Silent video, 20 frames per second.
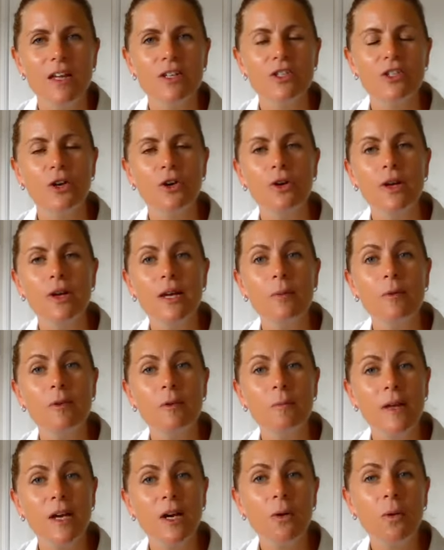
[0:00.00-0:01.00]
So it
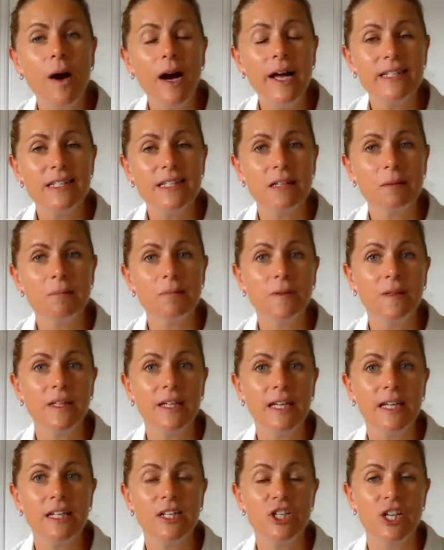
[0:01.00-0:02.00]
would be quite
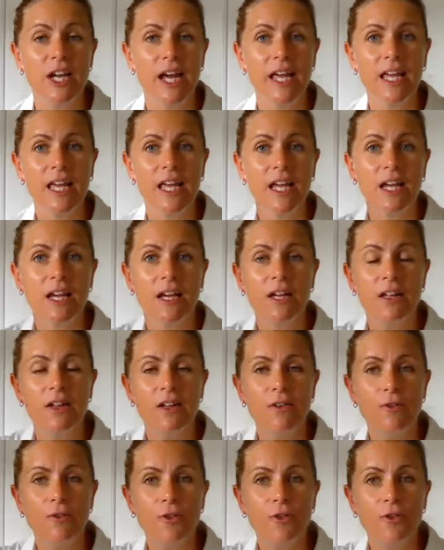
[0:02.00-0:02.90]
simply checking